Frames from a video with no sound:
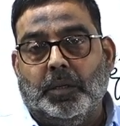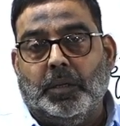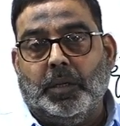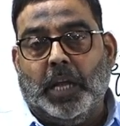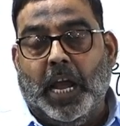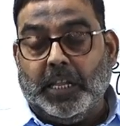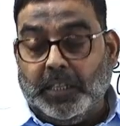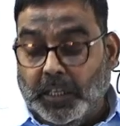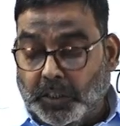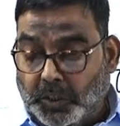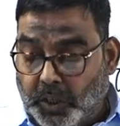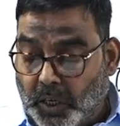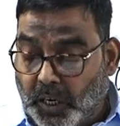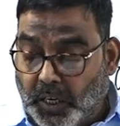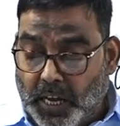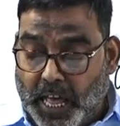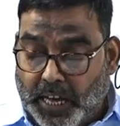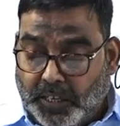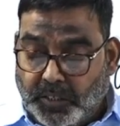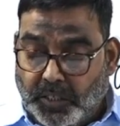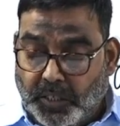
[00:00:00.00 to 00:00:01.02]
And the third
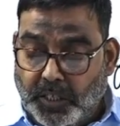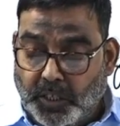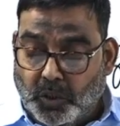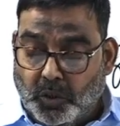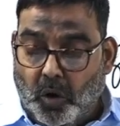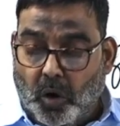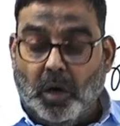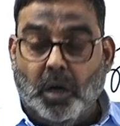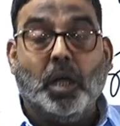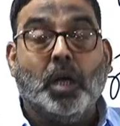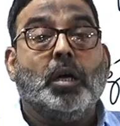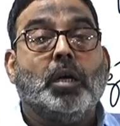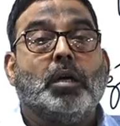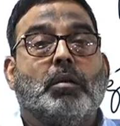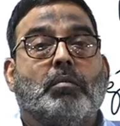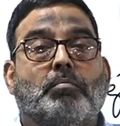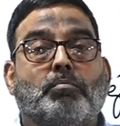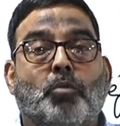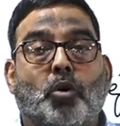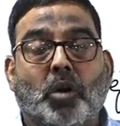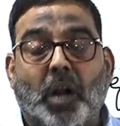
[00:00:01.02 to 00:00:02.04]
action is called
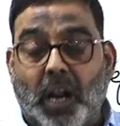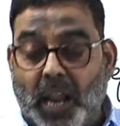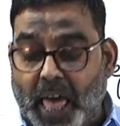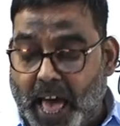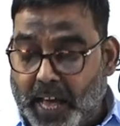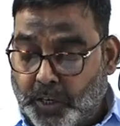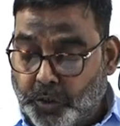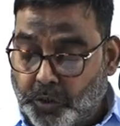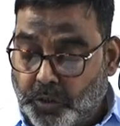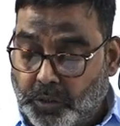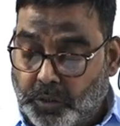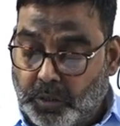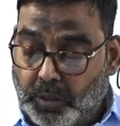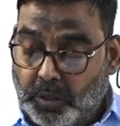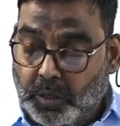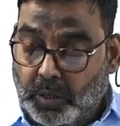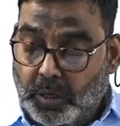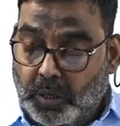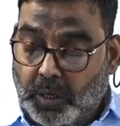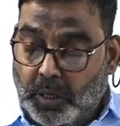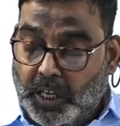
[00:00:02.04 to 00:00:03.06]
moral action.
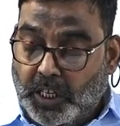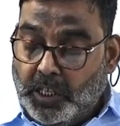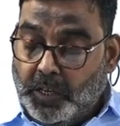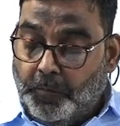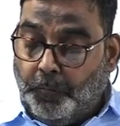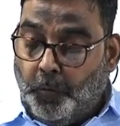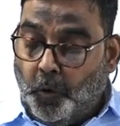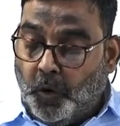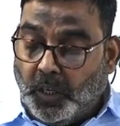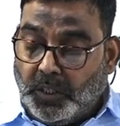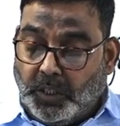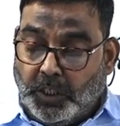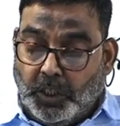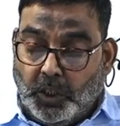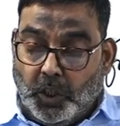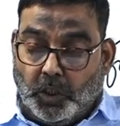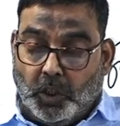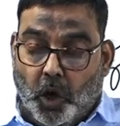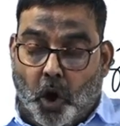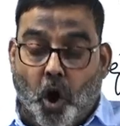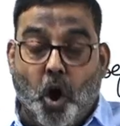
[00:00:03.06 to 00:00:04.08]
The focus is
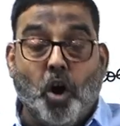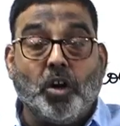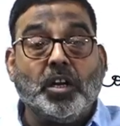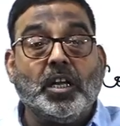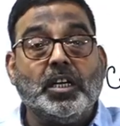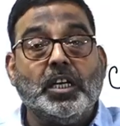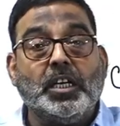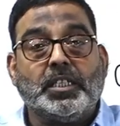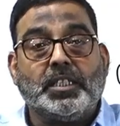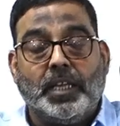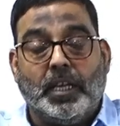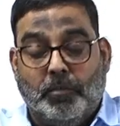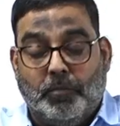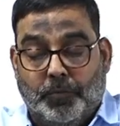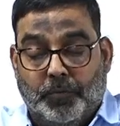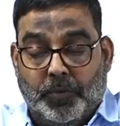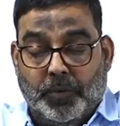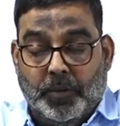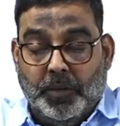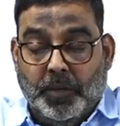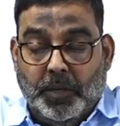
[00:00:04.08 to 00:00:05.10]
on the order
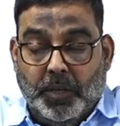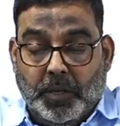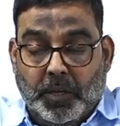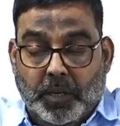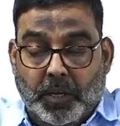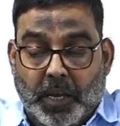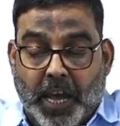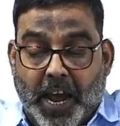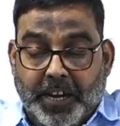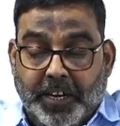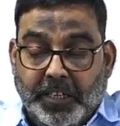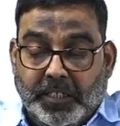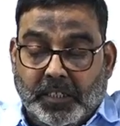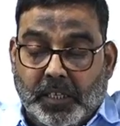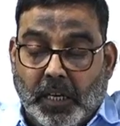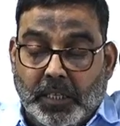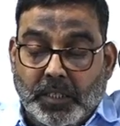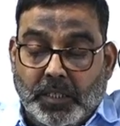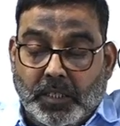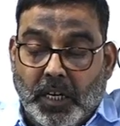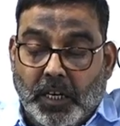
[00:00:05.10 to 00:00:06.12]
itself, and is
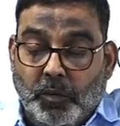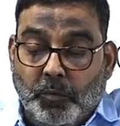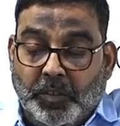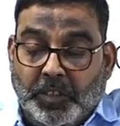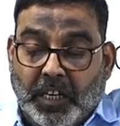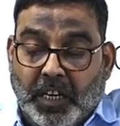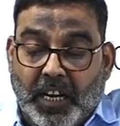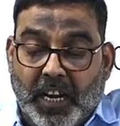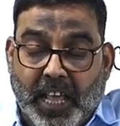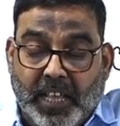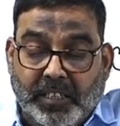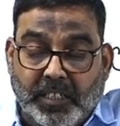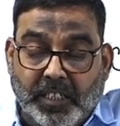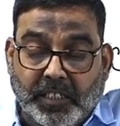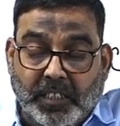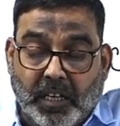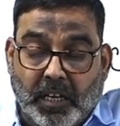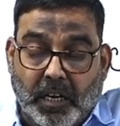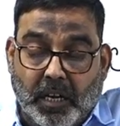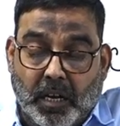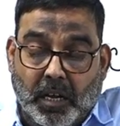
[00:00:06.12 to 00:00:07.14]
concerned with realizing
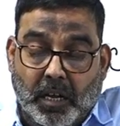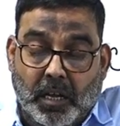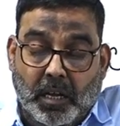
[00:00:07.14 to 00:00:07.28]
the